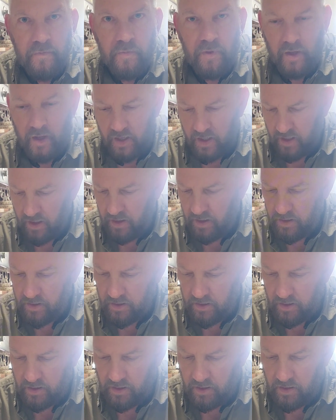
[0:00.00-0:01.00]

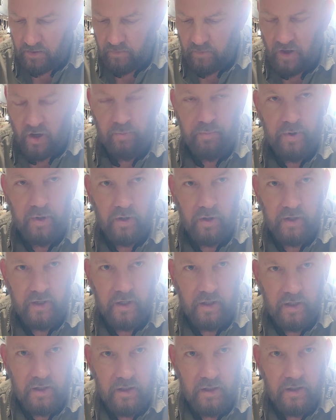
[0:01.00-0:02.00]
and I'll put a
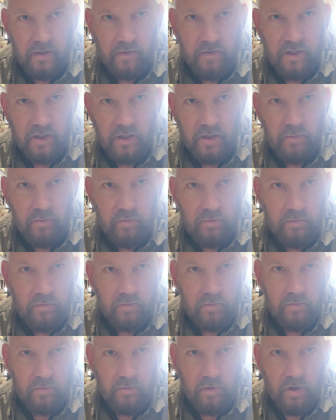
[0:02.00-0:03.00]
link in the
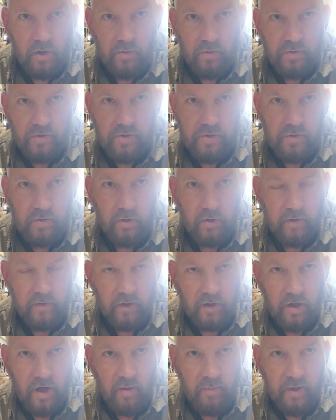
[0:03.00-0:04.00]
notes or in
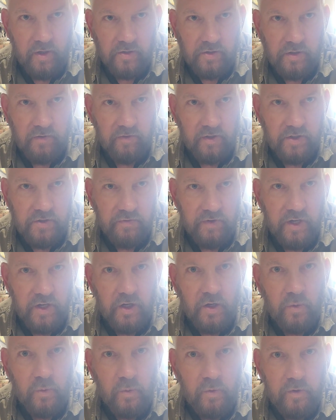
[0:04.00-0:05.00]
the comments of this video.